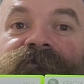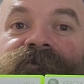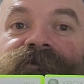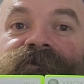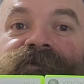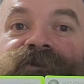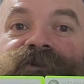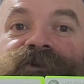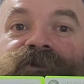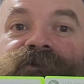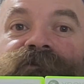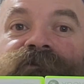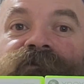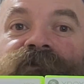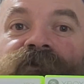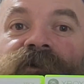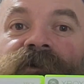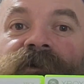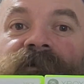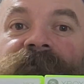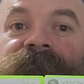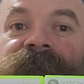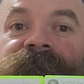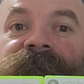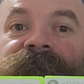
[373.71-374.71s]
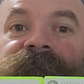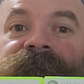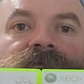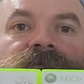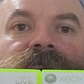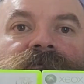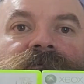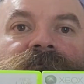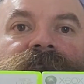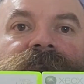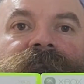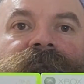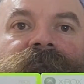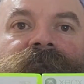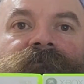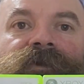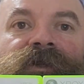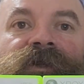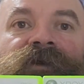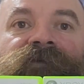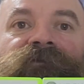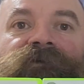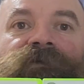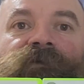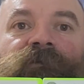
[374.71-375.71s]
to choose from.
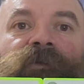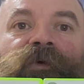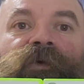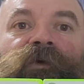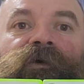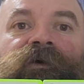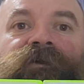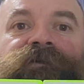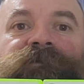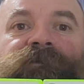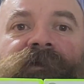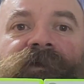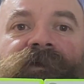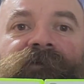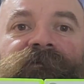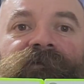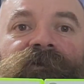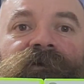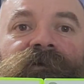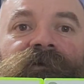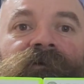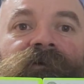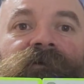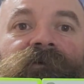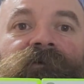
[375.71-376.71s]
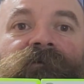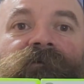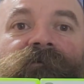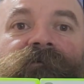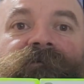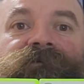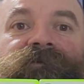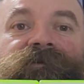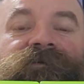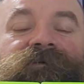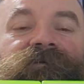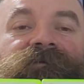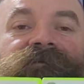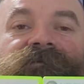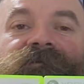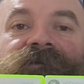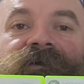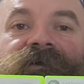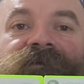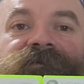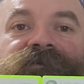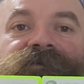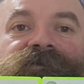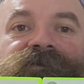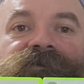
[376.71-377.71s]
Plenty for the boys, plenty for the girls,
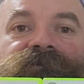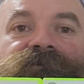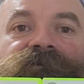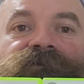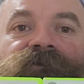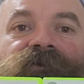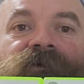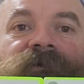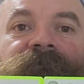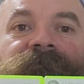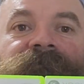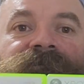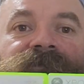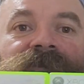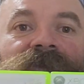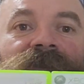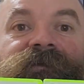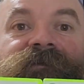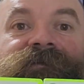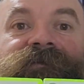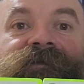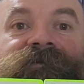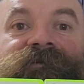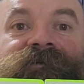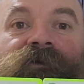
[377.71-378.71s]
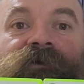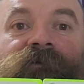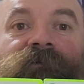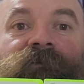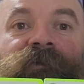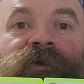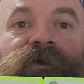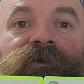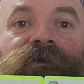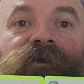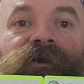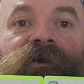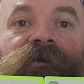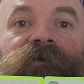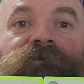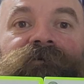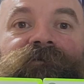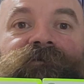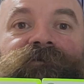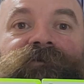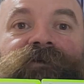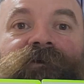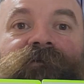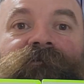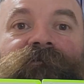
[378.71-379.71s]
lots to choose from. Some of the bigger
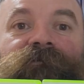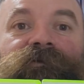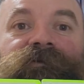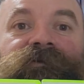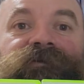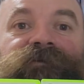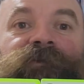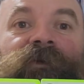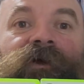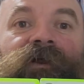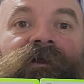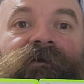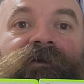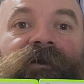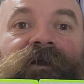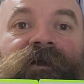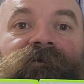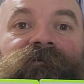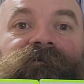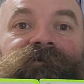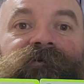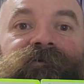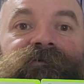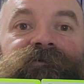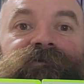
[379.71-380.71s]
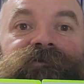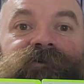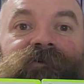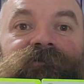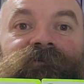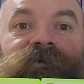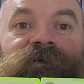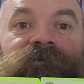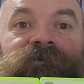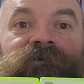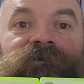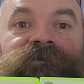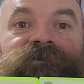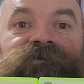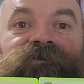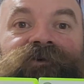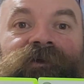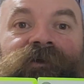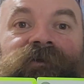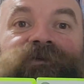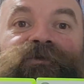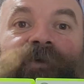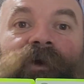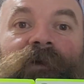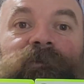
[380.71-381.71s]
characters could throw the smaller characters around on screen
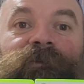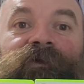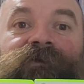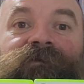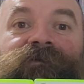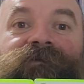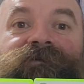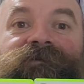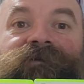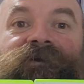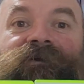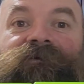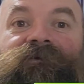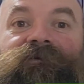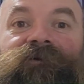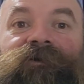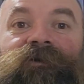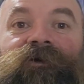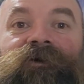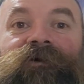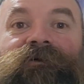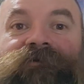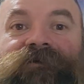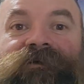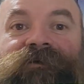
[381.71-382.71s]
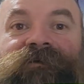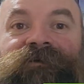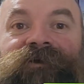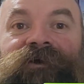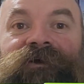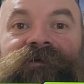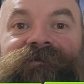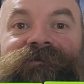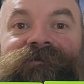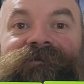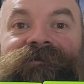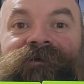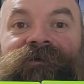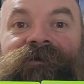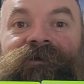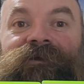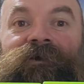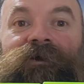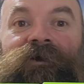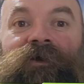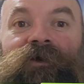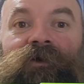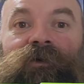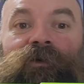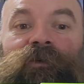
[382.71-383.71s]
as weapons. So, you know, Hulk can toss
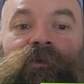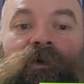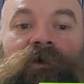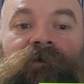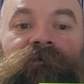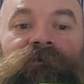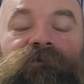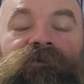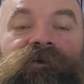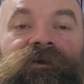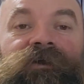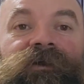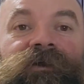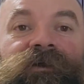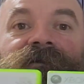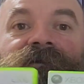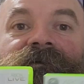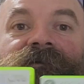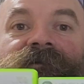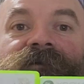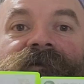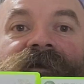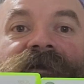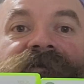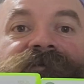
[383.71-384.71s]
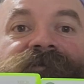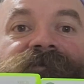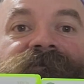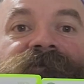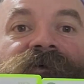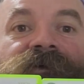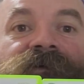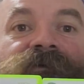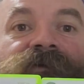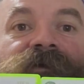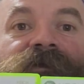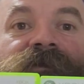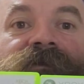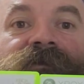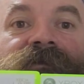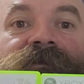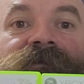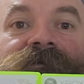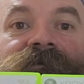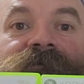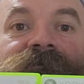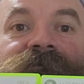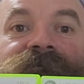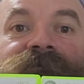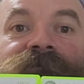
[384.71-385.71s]
Wolverine. Lots of fun with
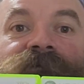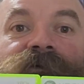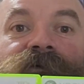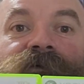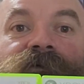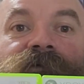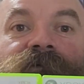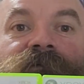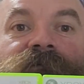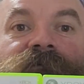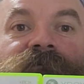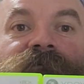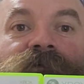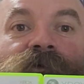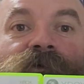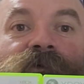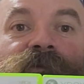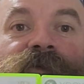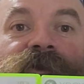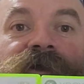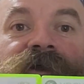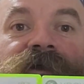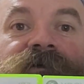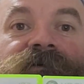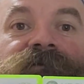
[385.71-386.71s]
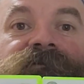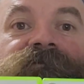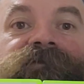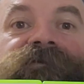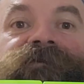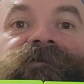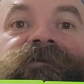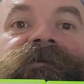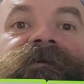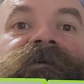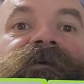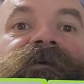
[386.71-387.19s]
four players.